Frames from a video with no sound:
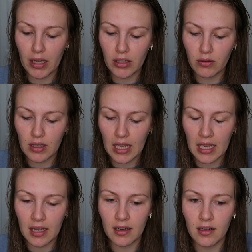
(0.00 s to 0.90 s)
but you
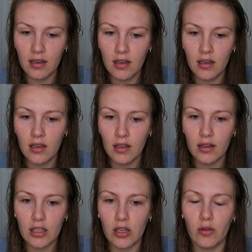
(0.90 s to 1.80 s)
can,
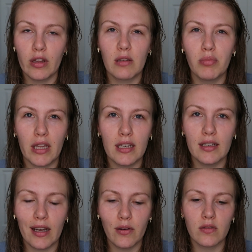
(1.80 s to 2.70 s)
you know, like blend
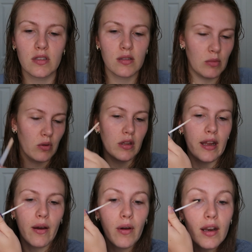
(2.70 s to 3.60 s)
it out and smooth it
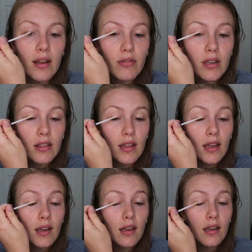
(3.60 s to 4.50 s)
out and
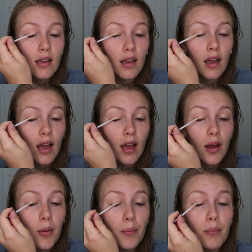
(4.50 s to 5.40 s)
everything.
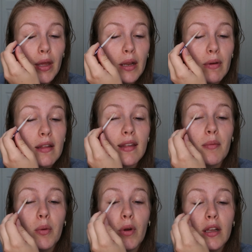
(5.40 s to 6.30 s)
But anyways, I've
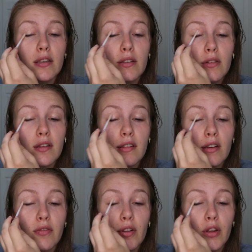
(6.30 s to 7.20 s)
been wanting to do this
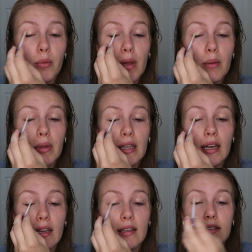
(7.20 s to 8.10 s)
look for a little bit
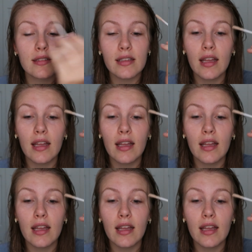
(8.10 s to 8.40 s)
because